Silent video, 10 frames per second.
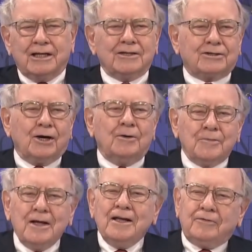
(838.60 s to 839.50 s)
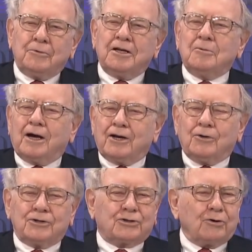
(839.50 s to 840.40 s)
thing. So, if you really want to
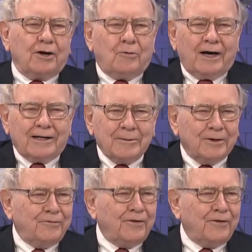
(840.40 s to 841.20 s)
know the story of why Lehman